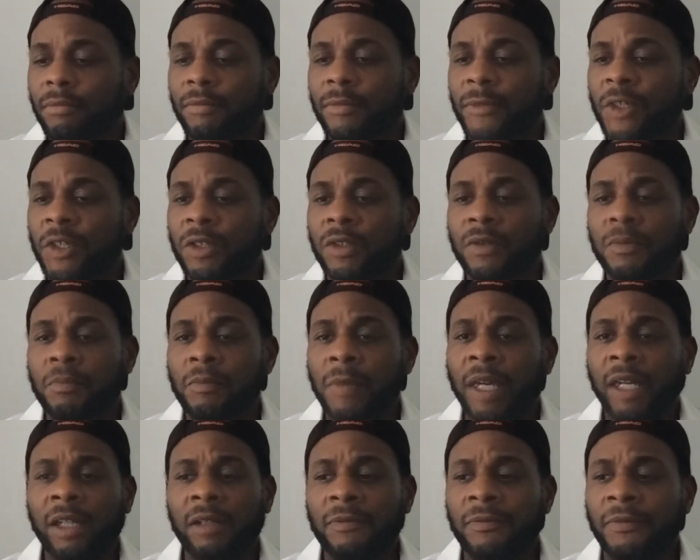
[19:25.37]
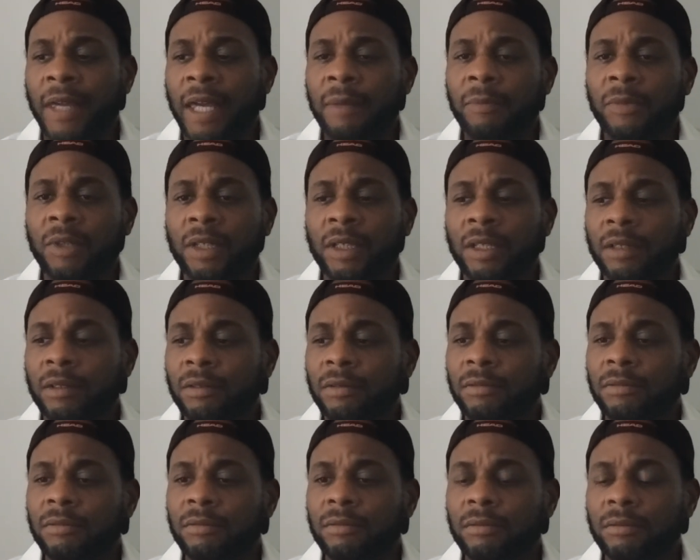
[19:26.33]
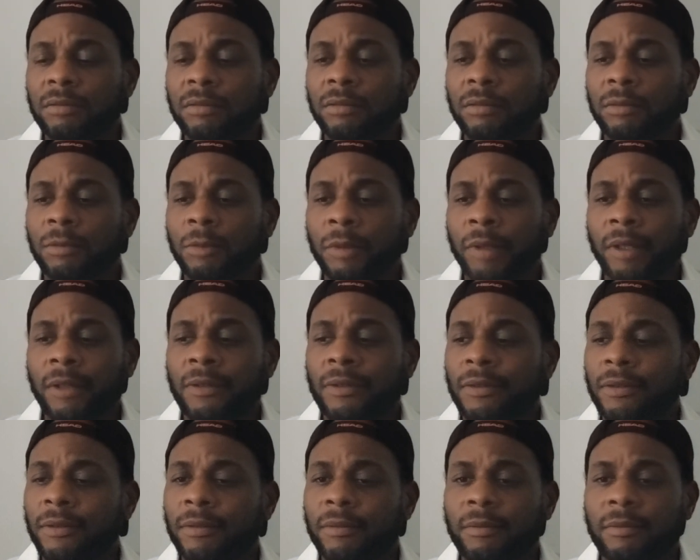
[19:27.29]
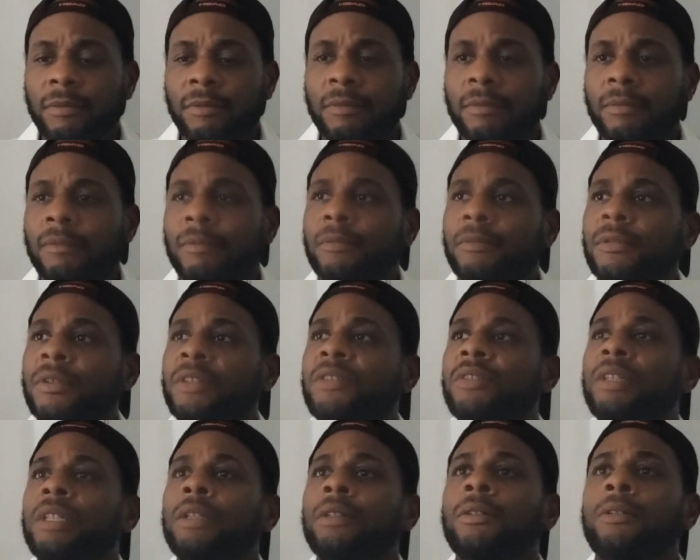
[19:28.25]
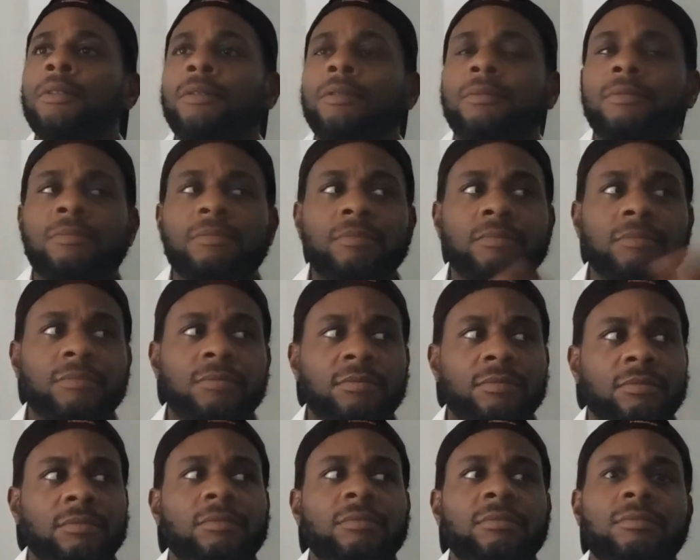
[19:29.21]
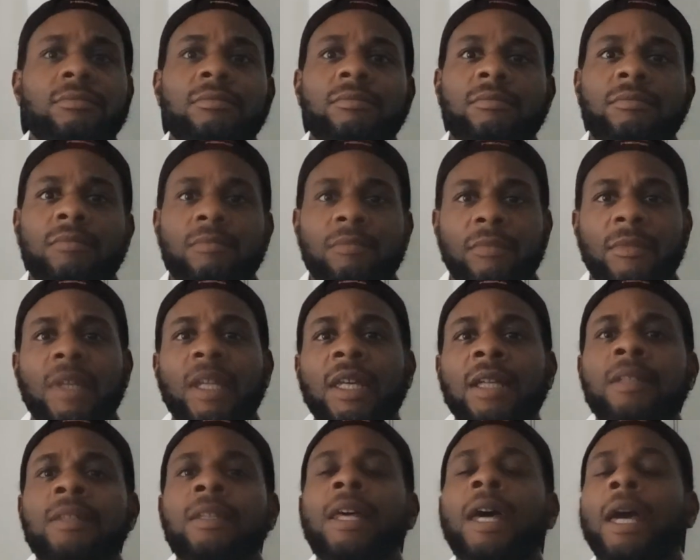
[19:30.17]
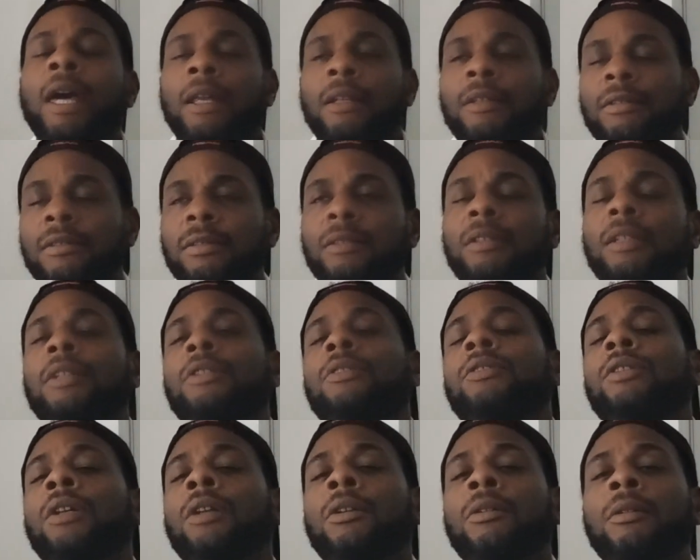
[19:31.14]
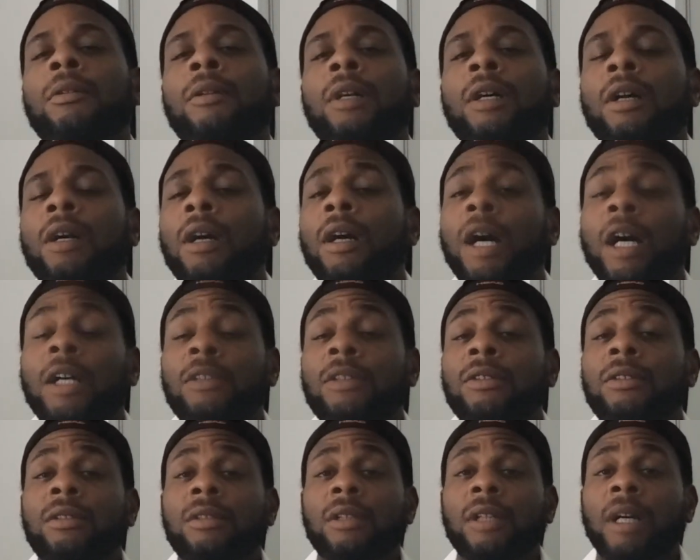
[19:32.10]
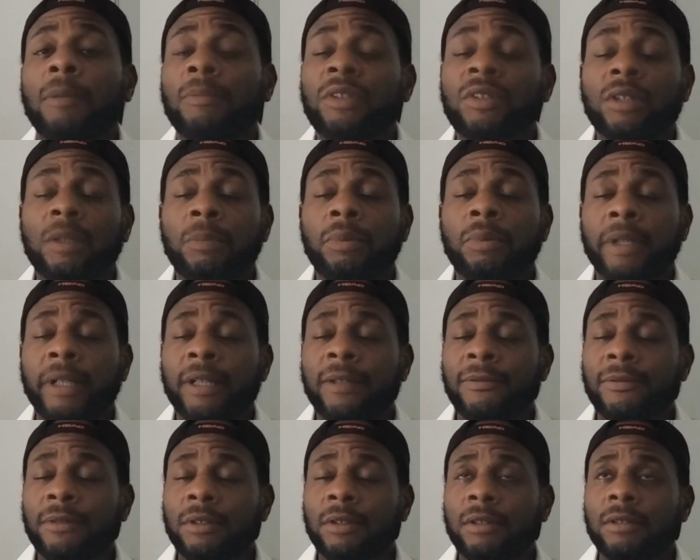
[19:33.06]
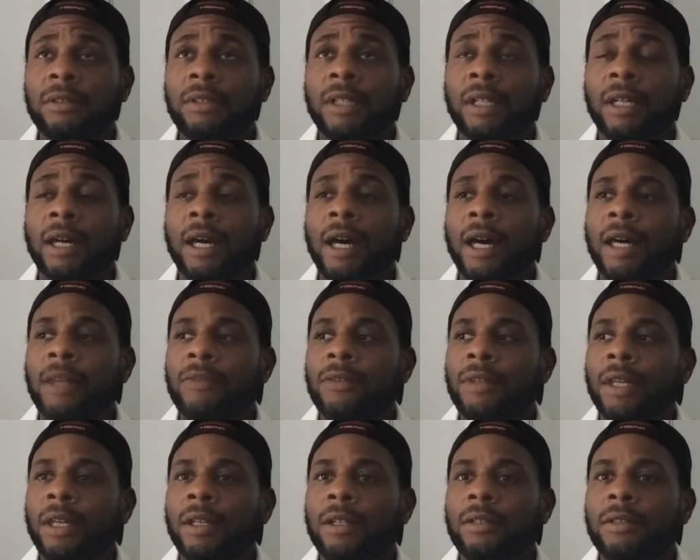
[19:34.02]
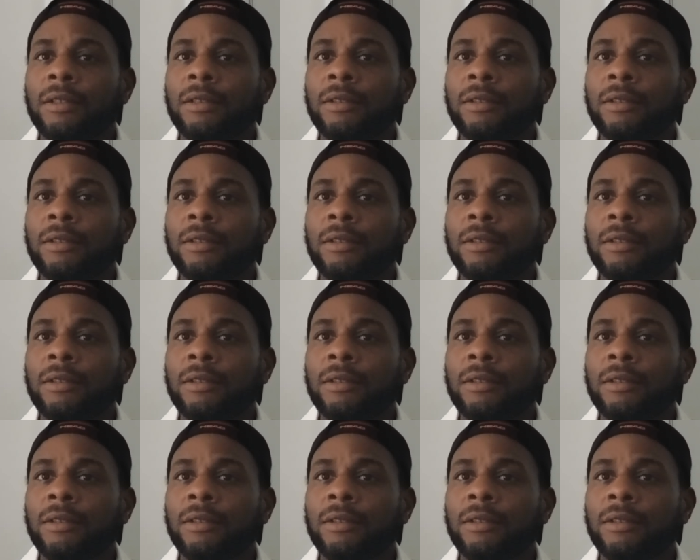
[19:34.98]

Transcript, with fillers: just made family with, still in that. so I just I'm still prayerful to God that